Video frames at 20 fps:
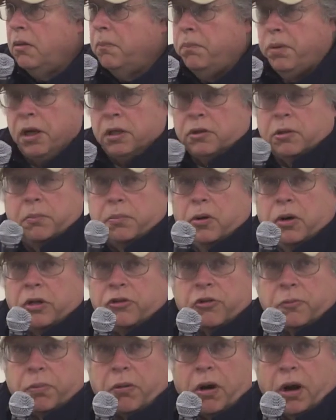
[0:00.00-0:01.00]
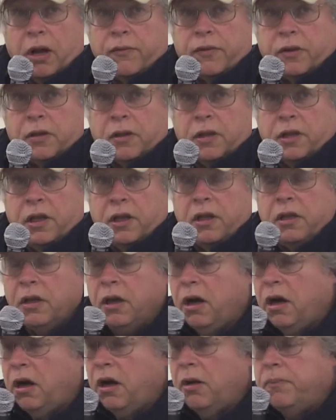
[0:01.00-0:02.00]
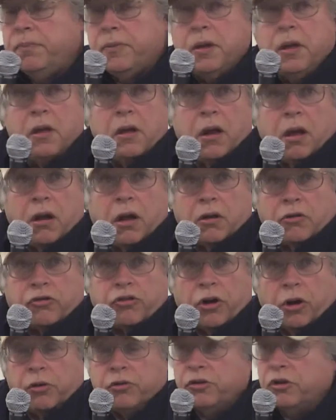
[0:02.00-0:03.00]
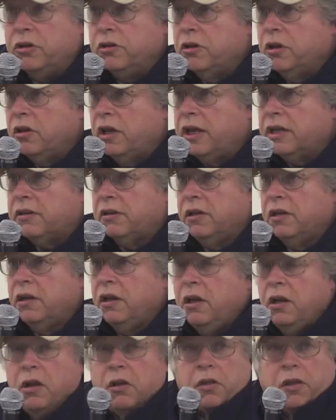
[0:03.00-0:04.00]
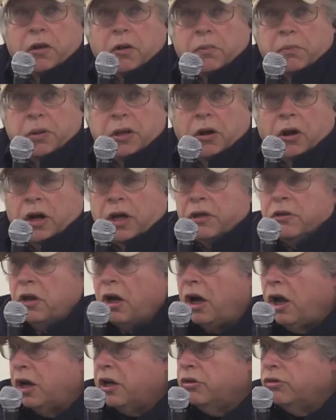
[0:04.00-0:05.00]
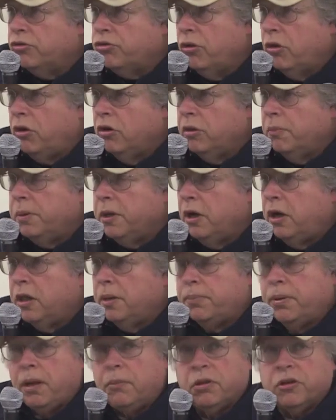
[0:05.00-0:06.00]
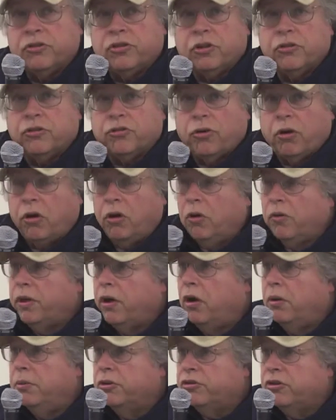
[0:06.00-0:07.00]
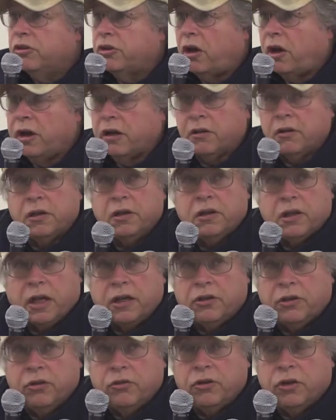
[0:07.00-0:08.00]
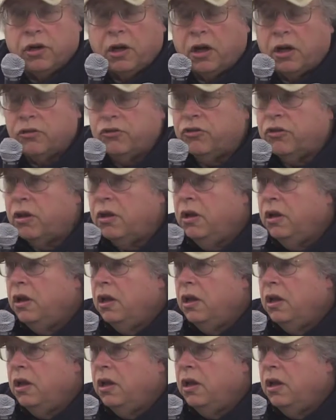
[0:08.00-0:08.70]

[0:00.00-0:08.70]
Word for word: but the boards are privately um, chosen and elected. They're beyond our control. They're beyond the public's control. They're almost entirely non-unionized.